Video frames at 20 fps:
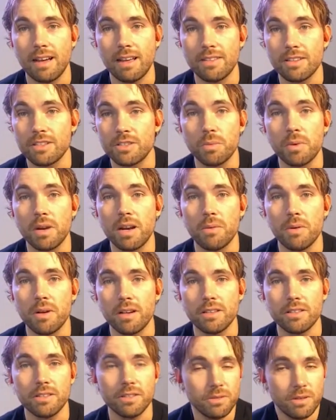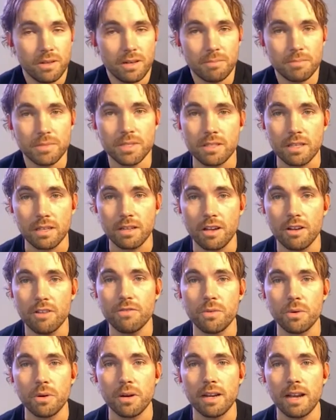this is what I want to do, and I'm just going to go
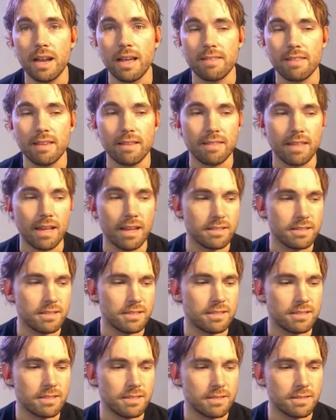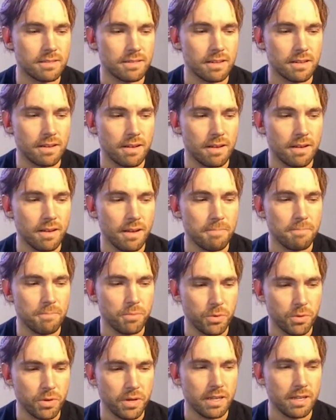for it. And I think that's a
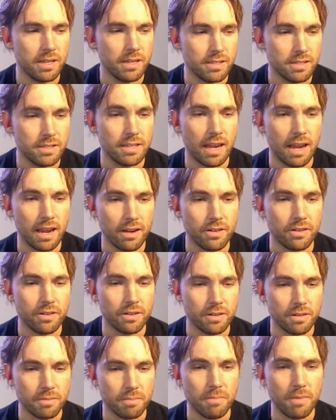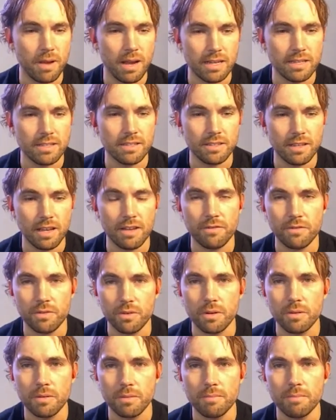pretty standard mindset
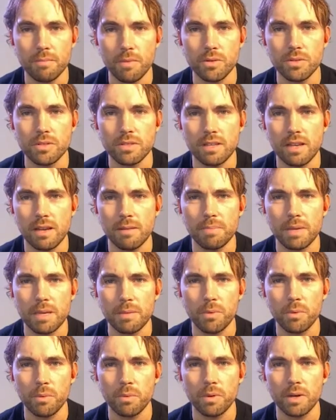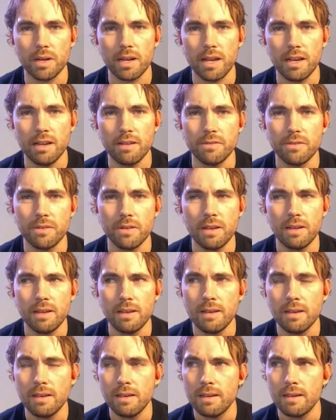for most stunt people. We're kind of,
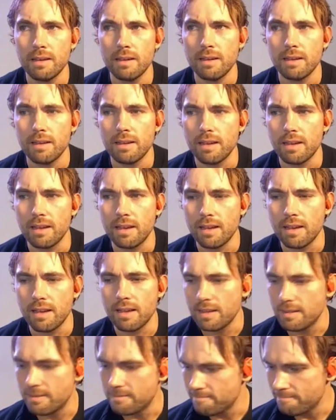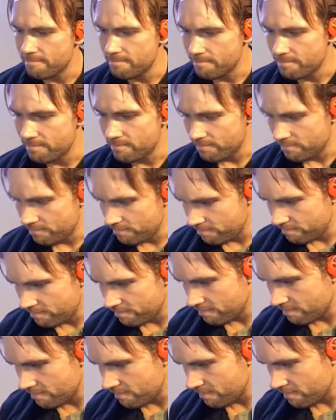uh,
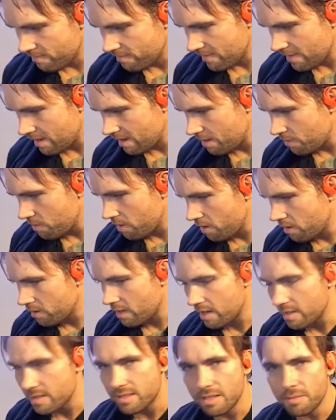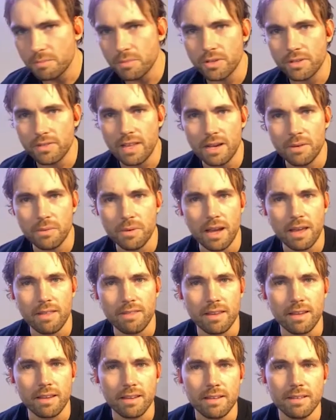we're all kind of similar in that way, I
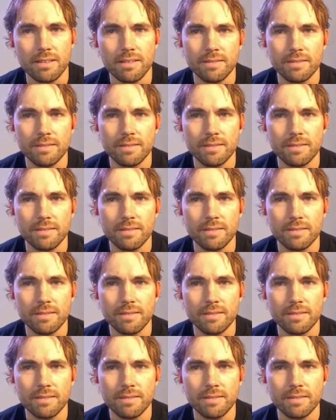think.